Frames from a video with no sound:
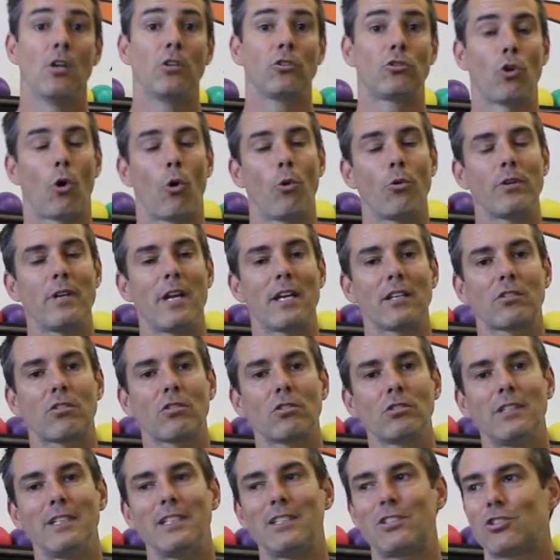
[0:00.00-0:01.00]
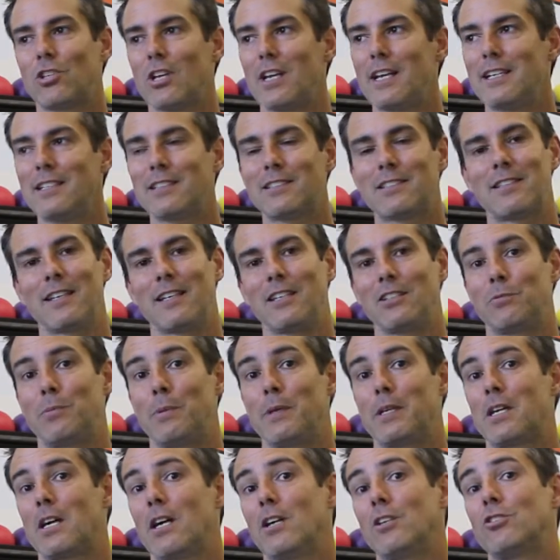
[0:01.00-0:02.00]
Don't necessarily change things
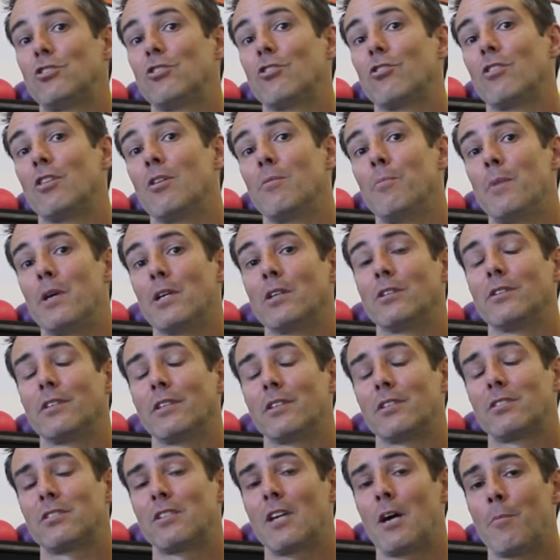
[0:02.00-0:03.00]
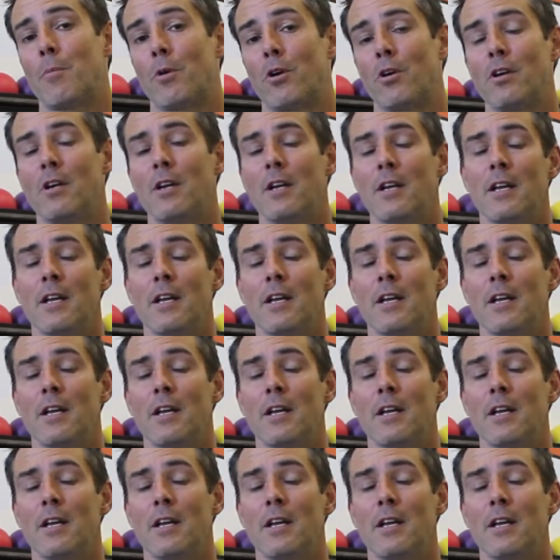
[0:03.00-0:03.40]
because you're in the middle of the summer.